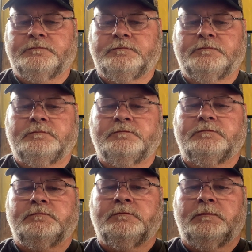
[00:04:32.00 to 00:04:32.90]

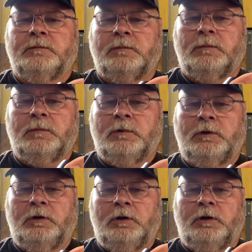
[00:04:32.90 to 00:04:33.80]

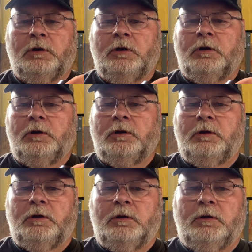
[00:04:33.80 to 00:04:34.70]
(silence)